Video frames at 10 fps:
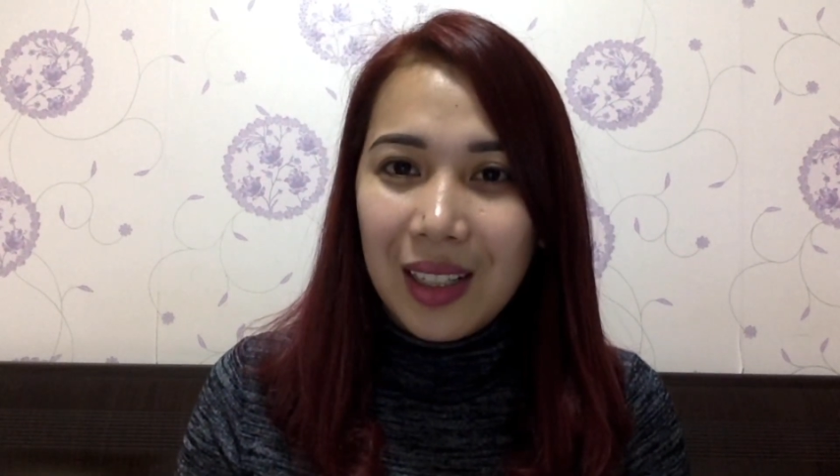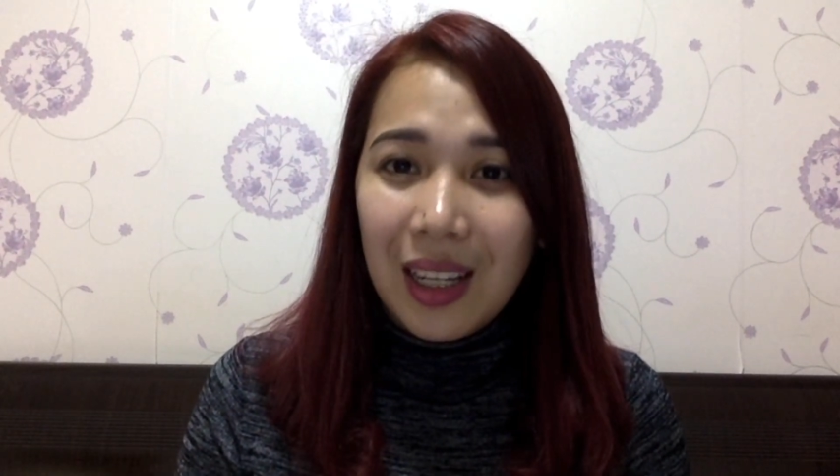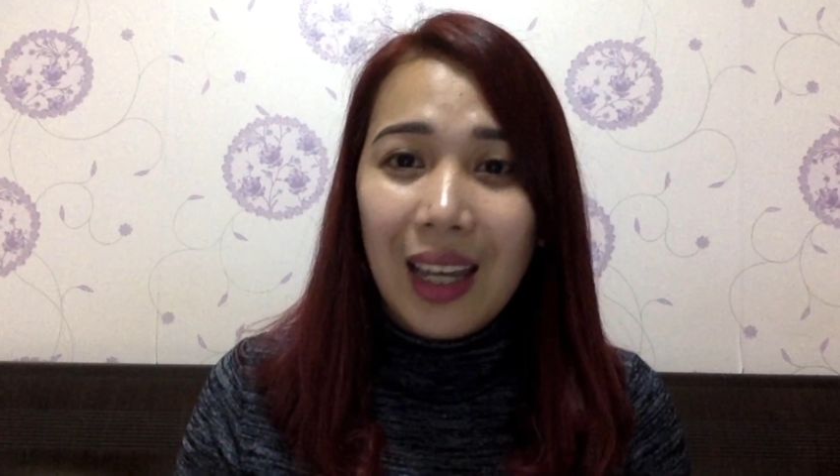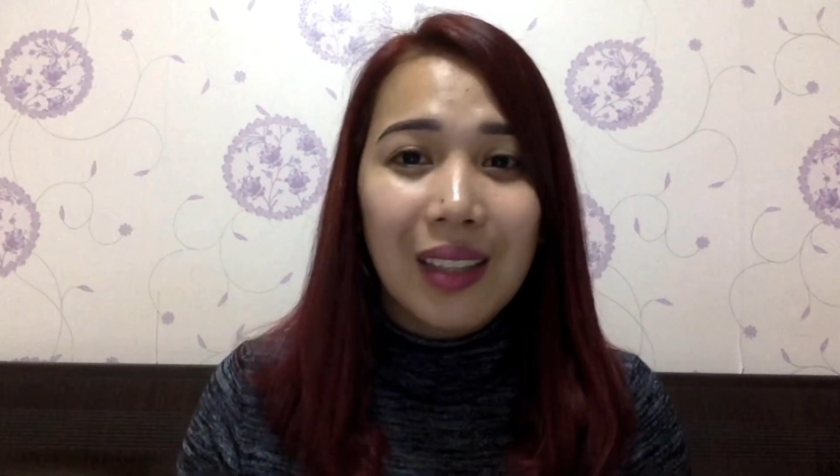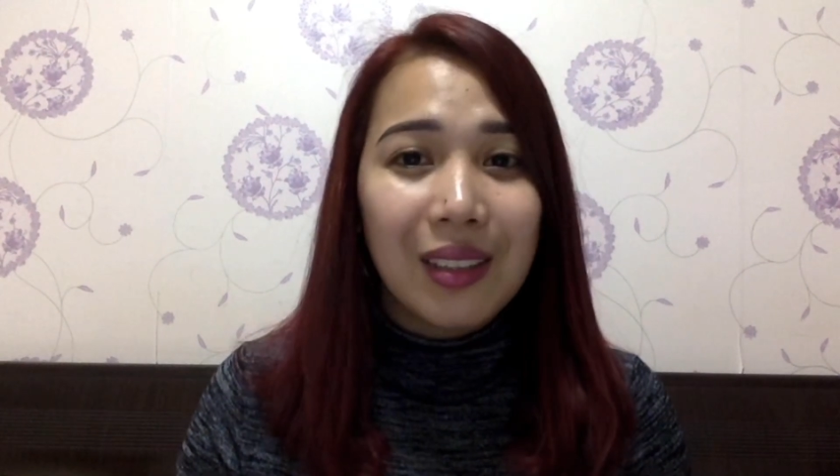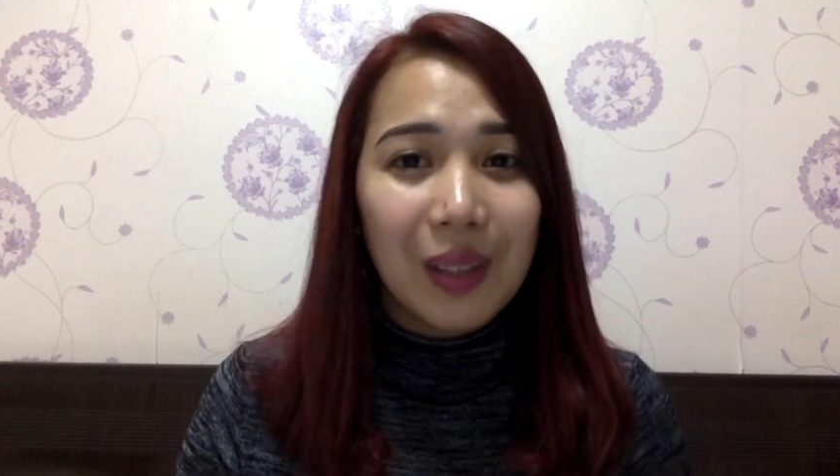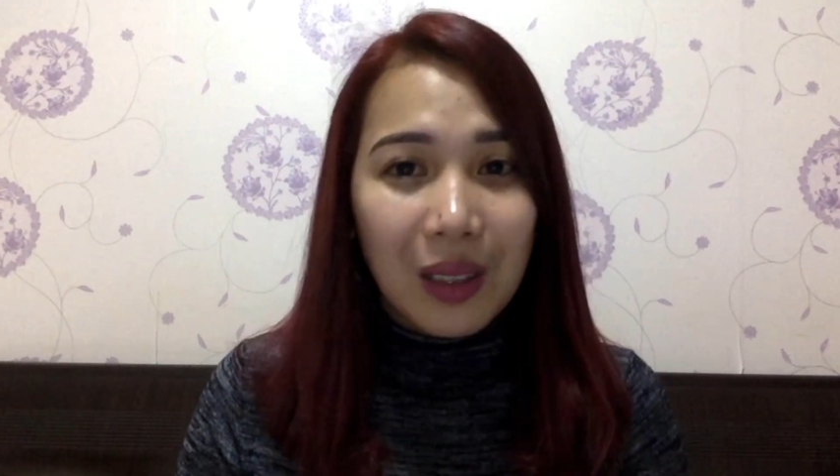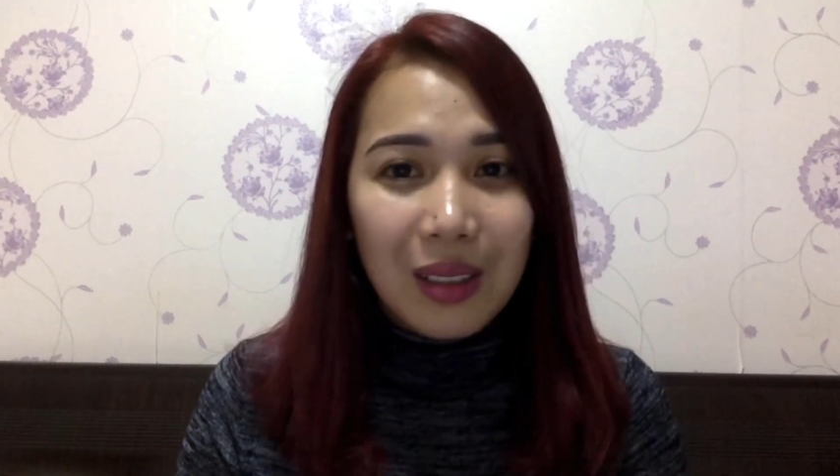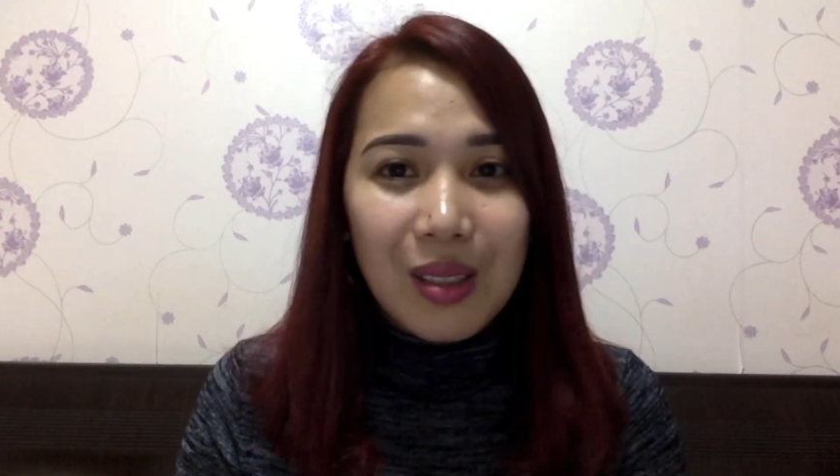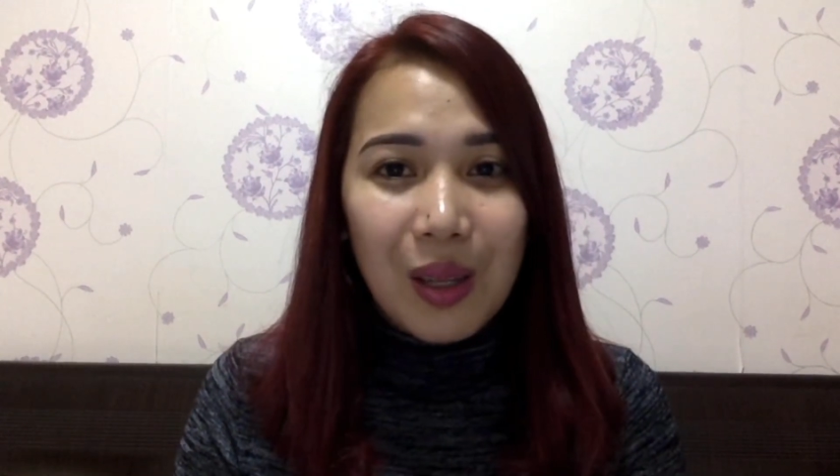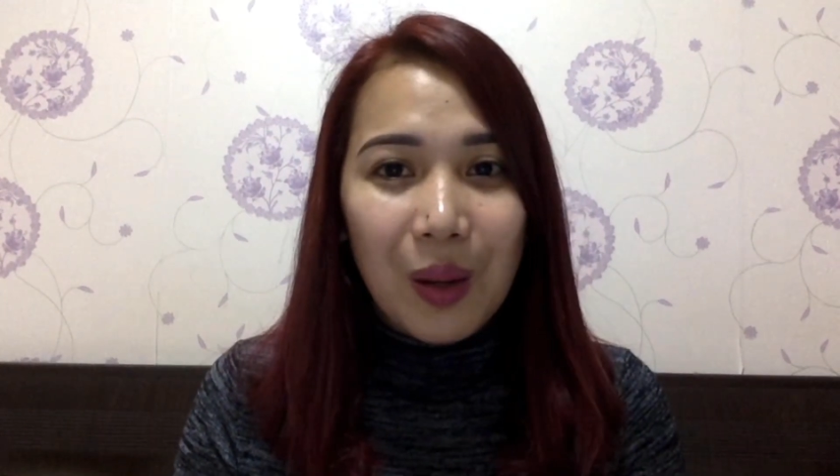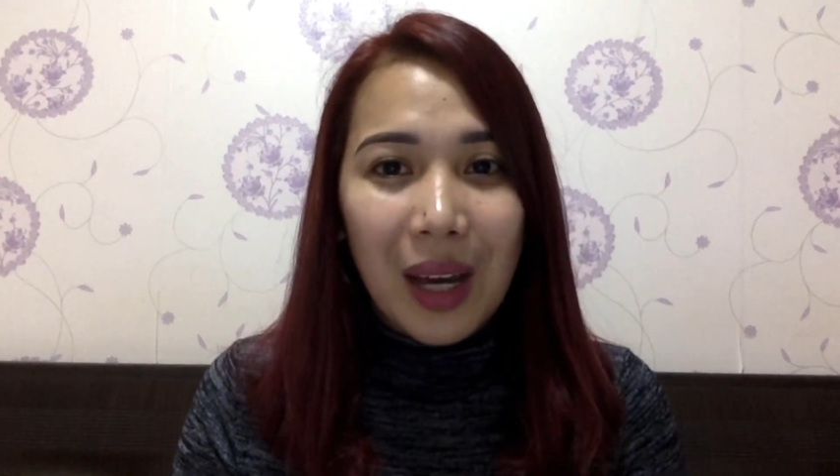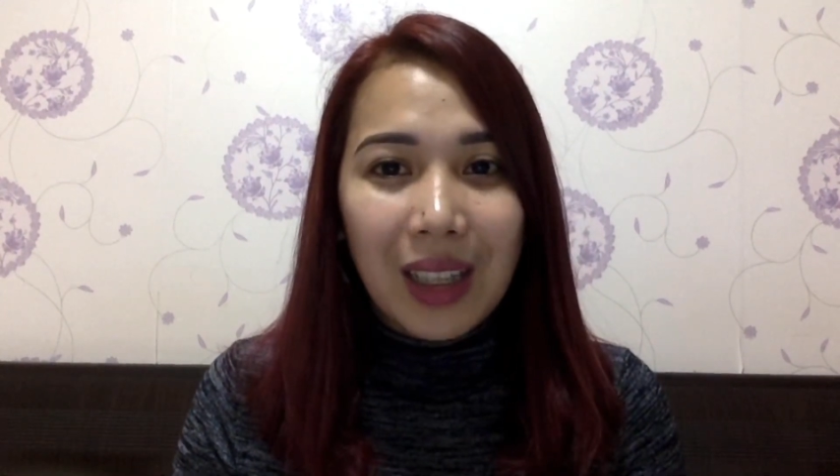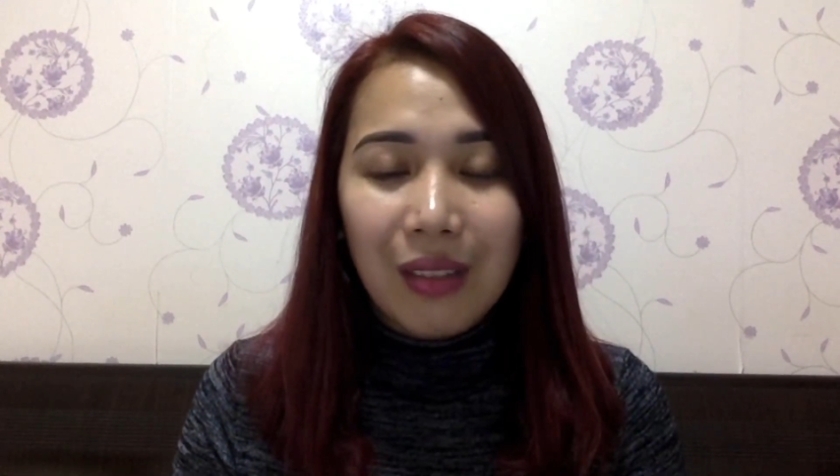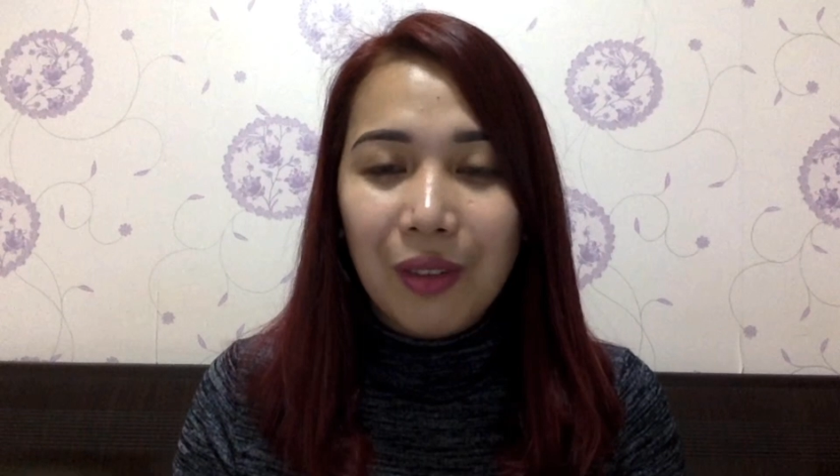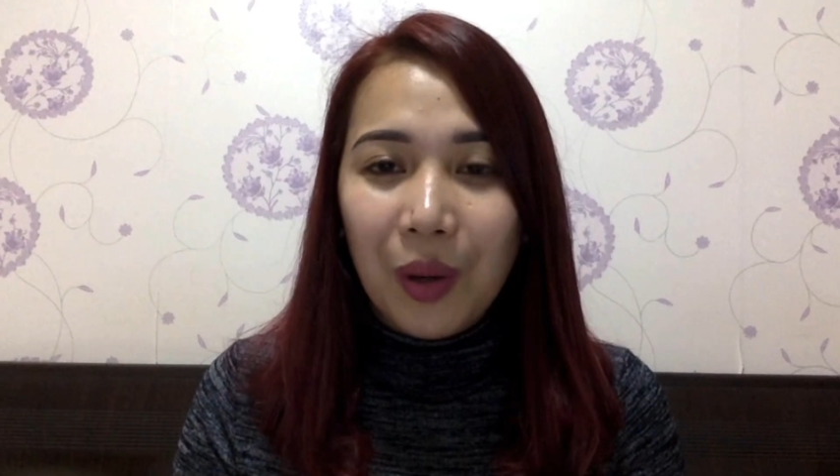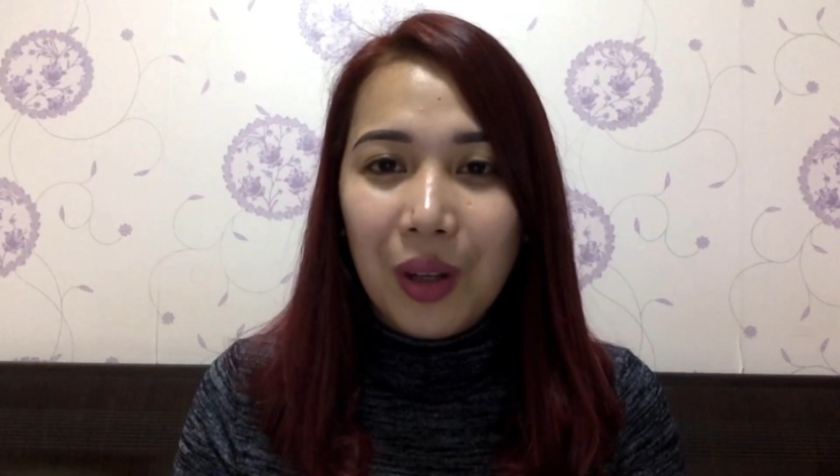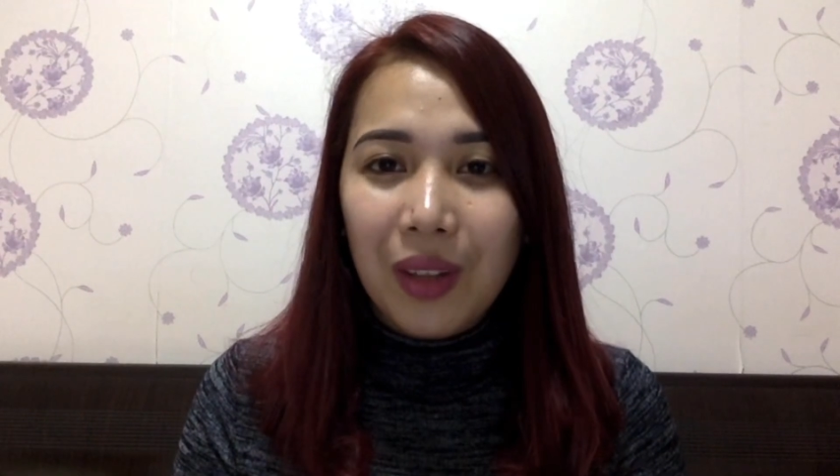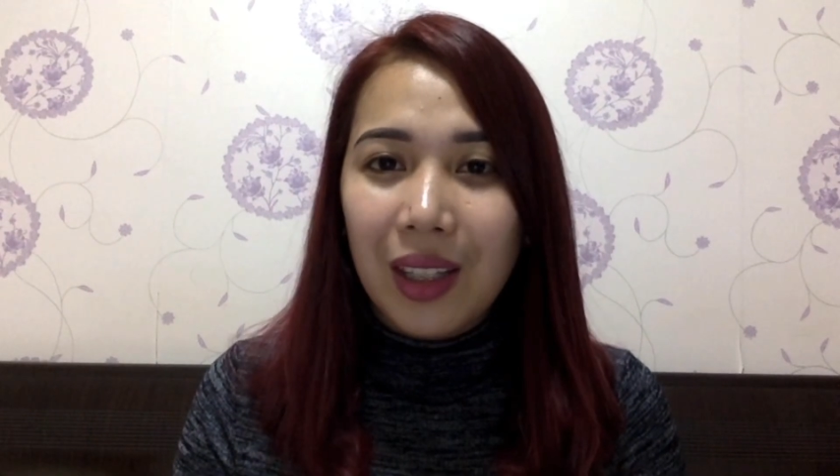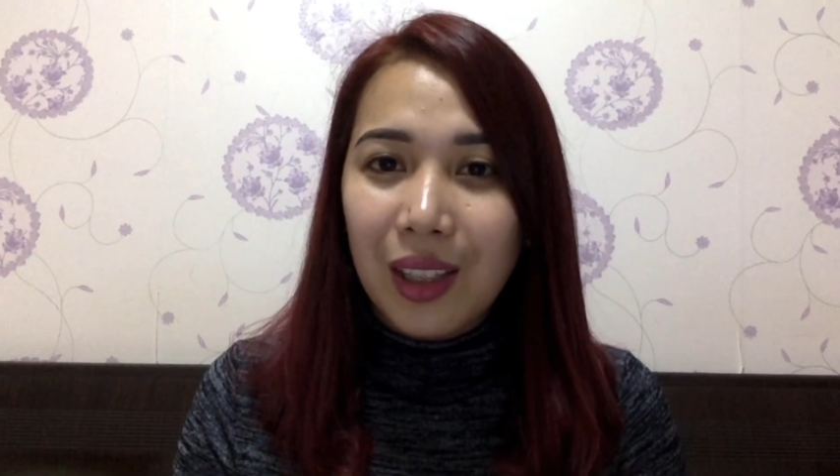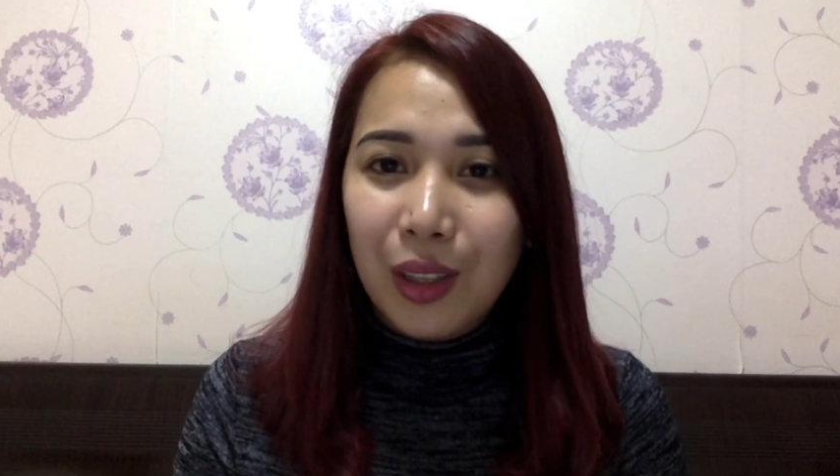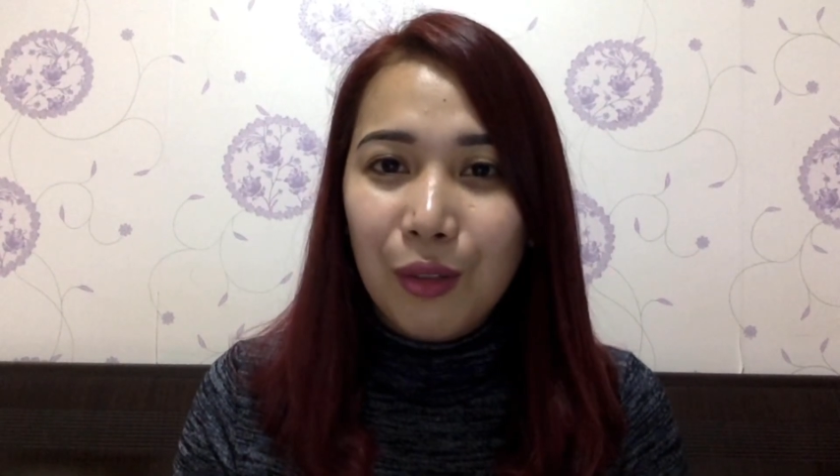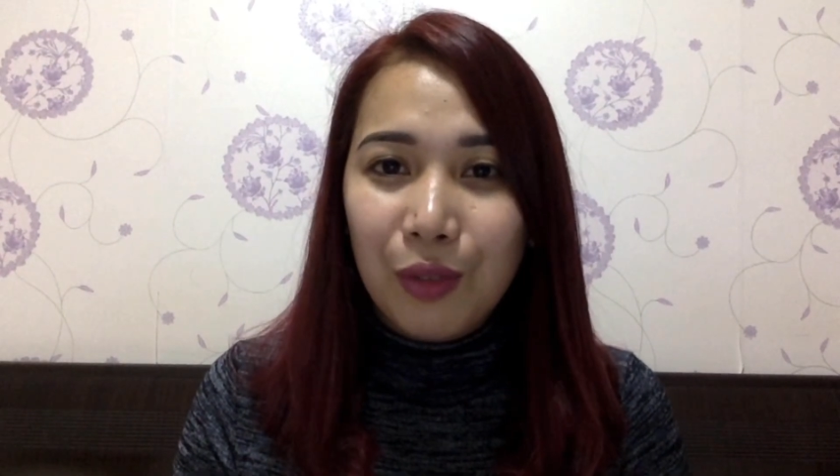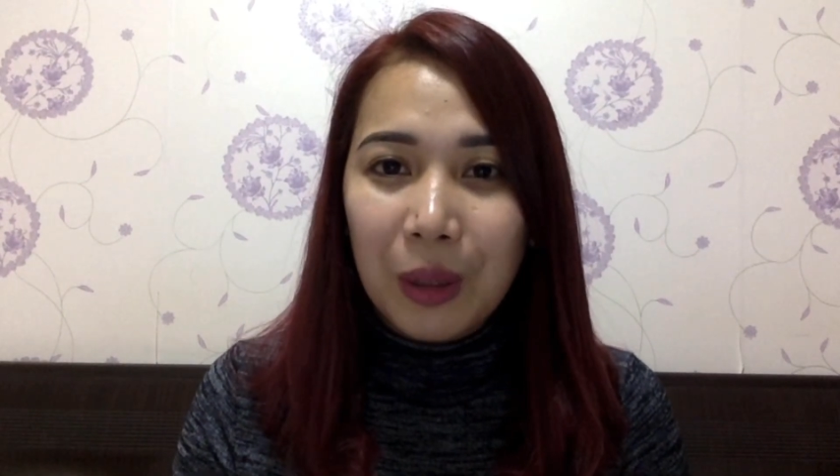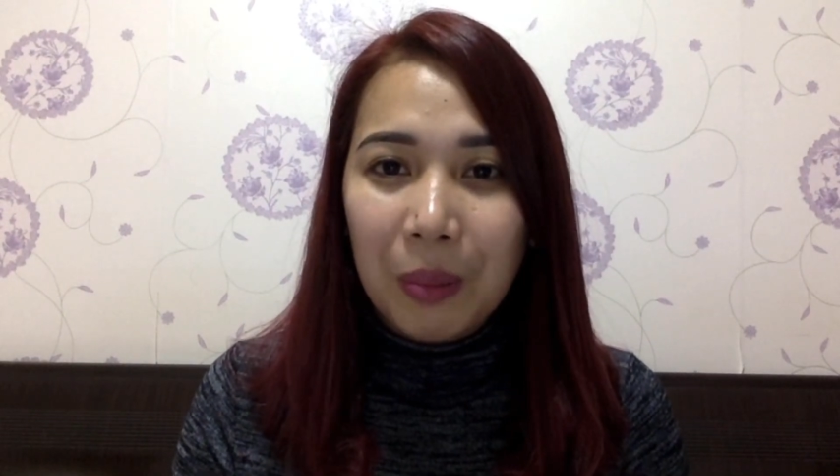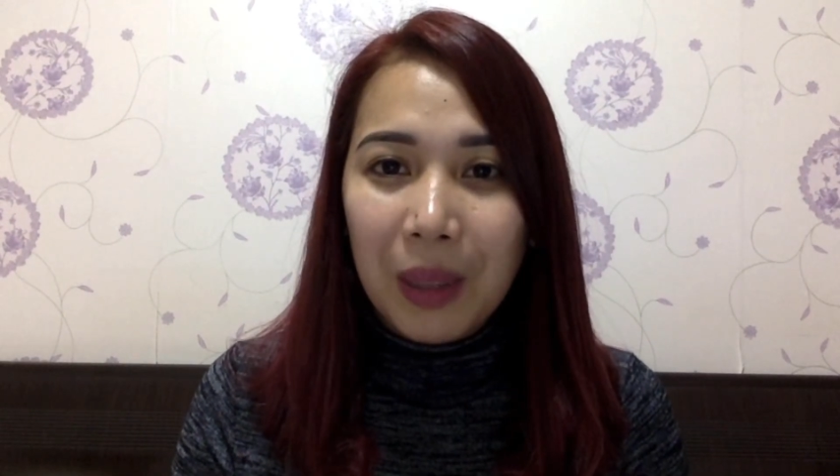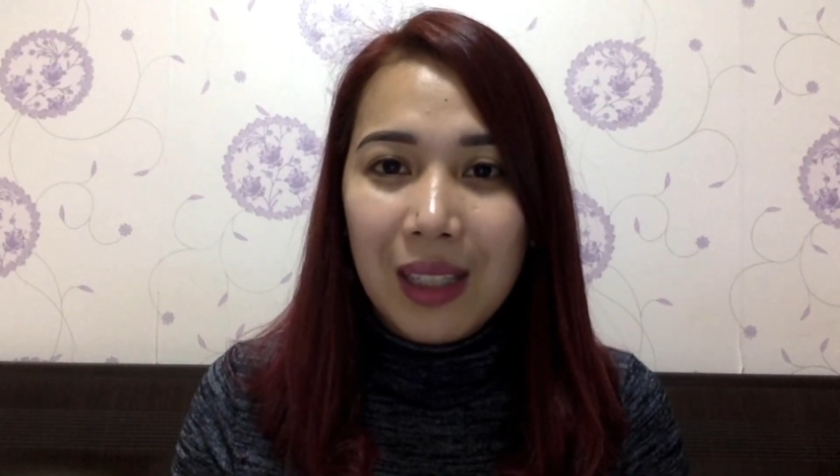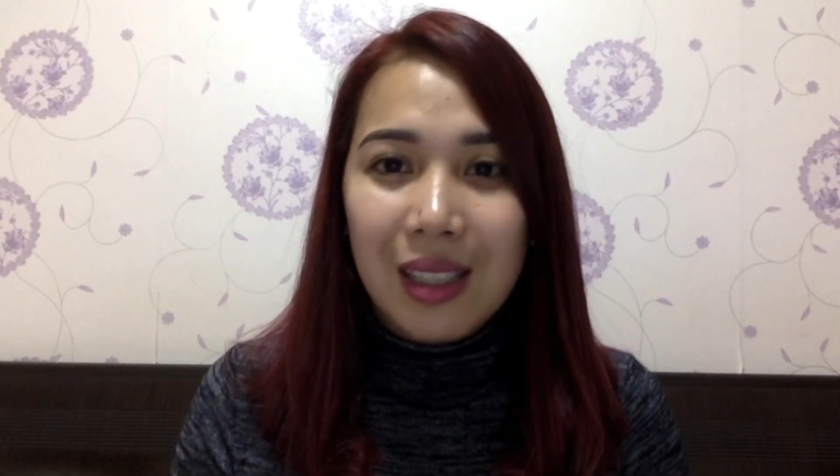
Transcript: And also, I have heard that in the Philippines,